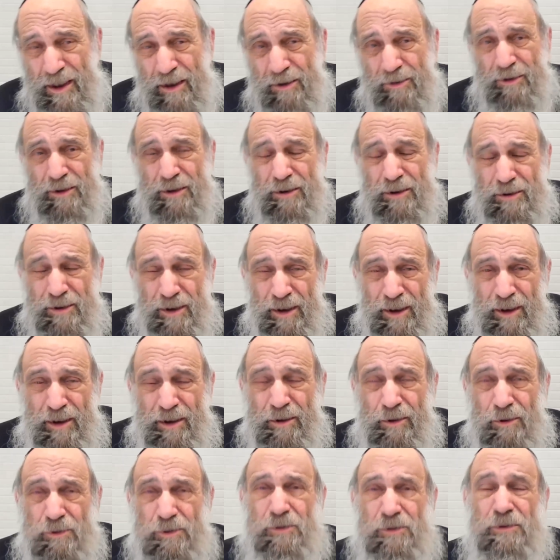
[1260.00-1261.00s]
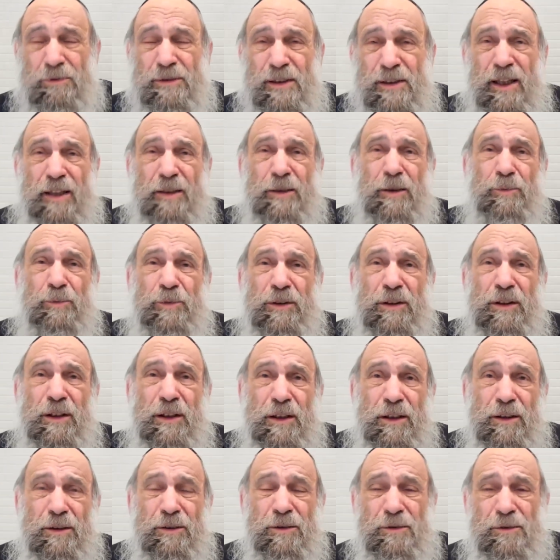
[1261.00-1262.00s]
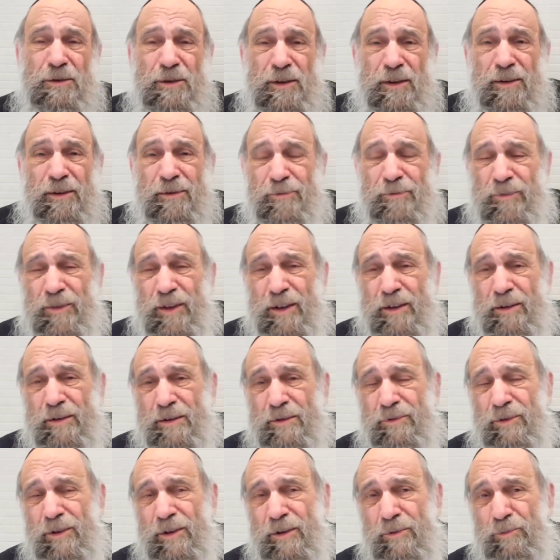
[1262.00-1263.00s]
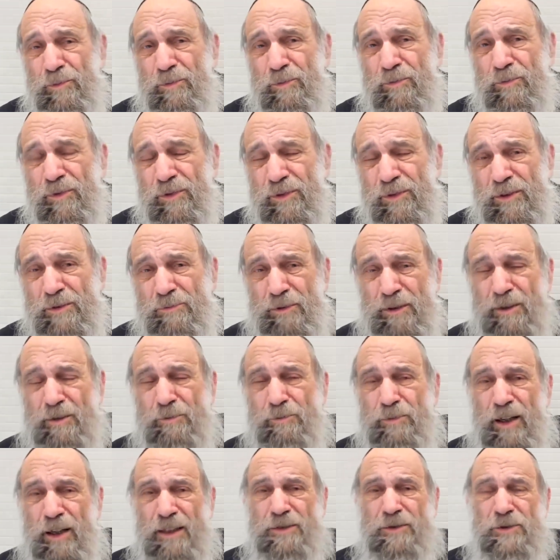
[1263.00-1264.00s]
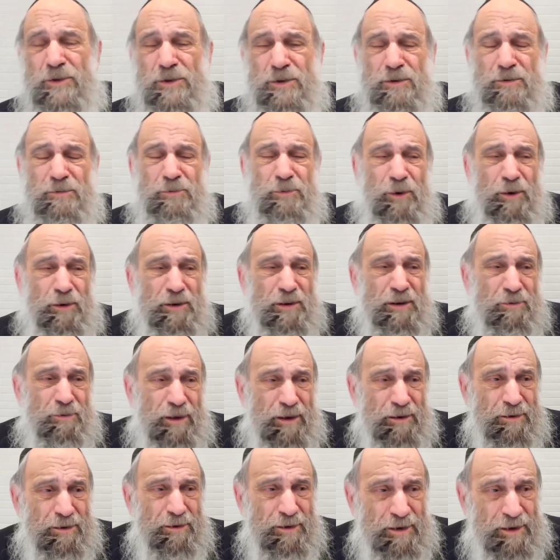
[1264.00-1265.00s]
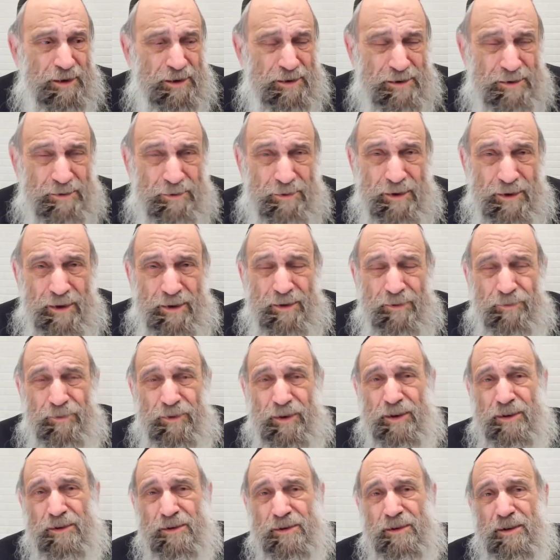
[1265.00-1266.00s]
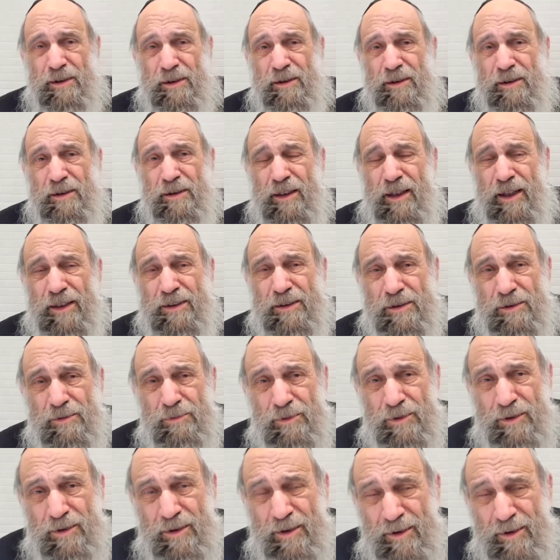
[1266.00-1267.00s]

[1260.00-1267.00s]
is arrogant goes with his head up in the air and a very straight posture, walking around like he's the God's